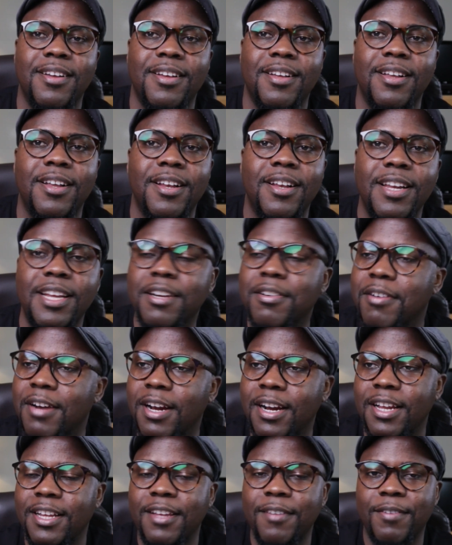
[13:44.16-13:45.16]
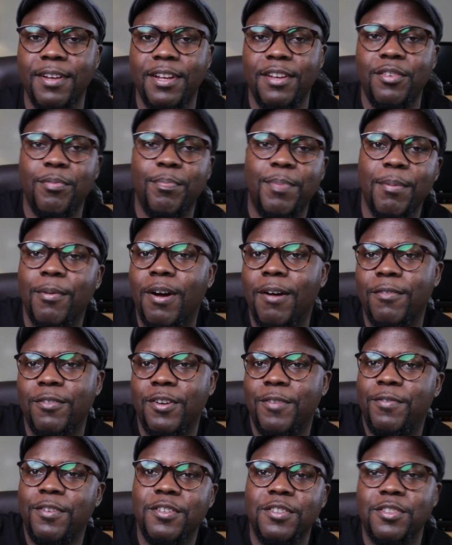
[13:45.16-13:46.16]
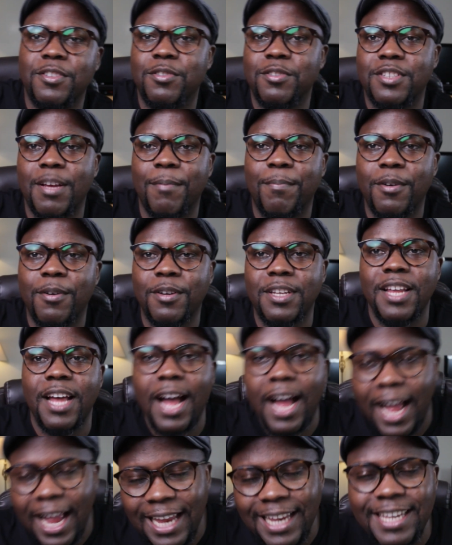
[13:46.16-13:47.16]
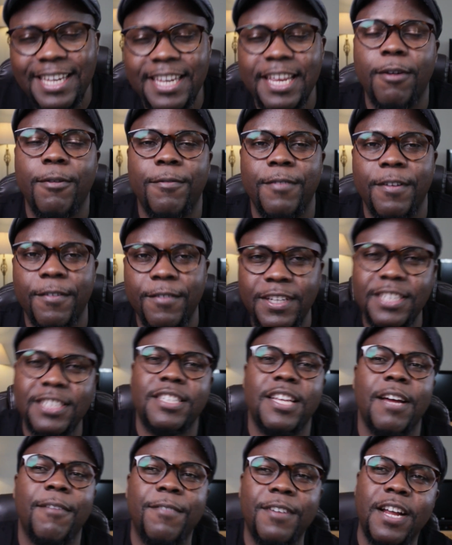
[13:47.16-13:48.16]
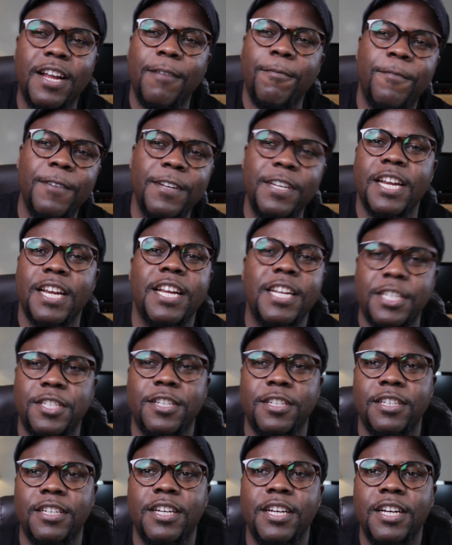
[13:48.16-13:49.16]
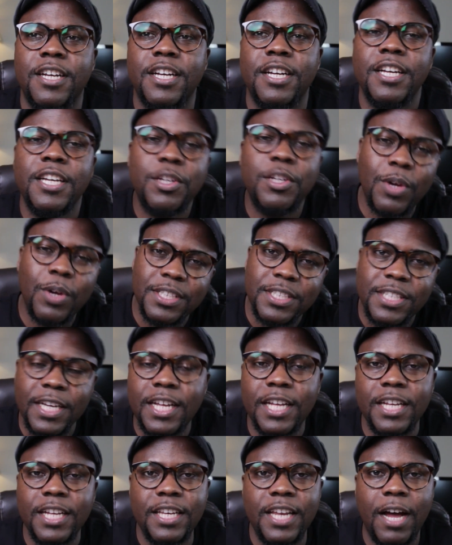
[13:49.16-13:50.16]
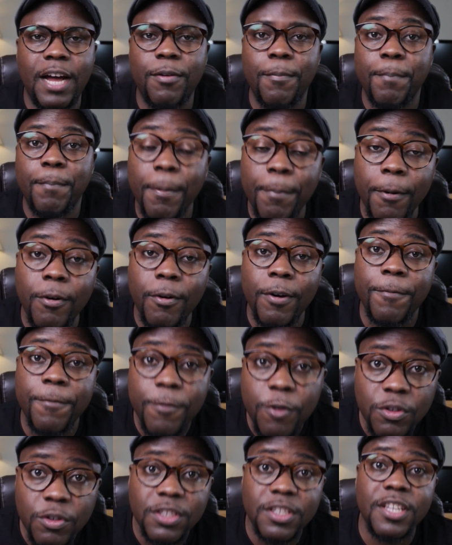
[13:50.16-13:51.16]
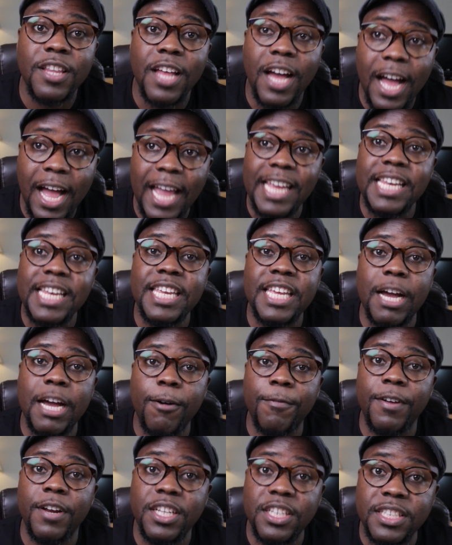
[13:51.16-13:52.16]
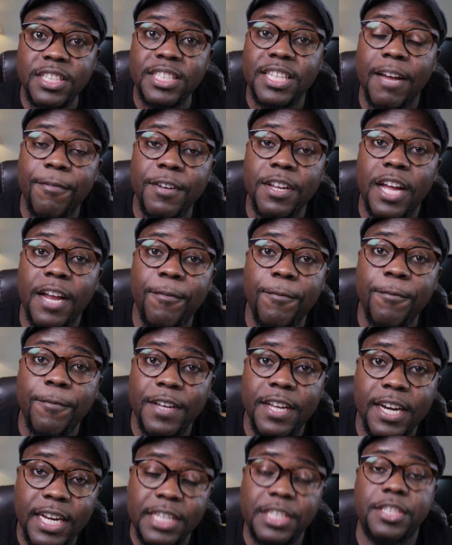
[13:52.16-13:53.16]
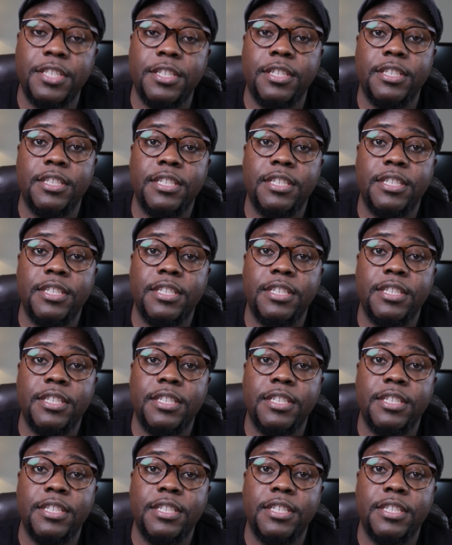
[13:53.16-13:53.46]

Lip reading: Literally, even people have refused to support the idea of an East African Federation. It was taken down. People refused the idea of an East African Federation,